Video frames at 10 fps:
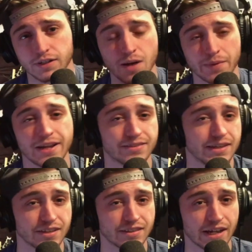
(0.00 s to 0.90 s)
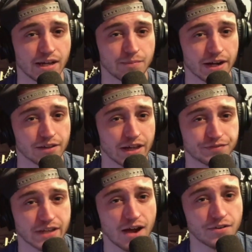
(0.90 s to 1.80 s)
comment anything you think I might have
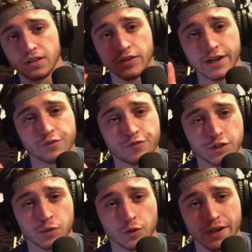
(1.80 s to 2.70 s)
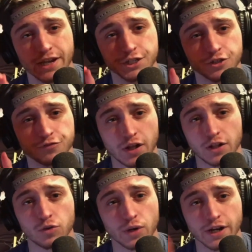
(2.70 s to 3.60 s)
left out, like the Facebook page,
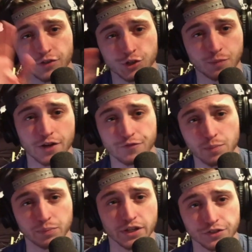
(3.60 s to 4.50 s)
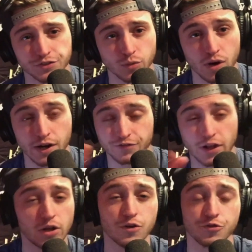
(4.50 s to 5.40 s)
follow whatever Spotify playlist you want,
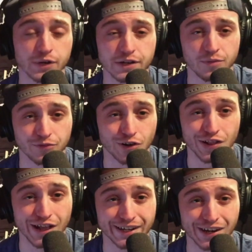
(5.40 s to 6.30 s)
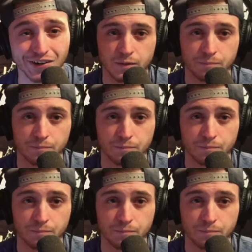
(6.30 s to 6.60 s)
follow all 3 of them for all I care.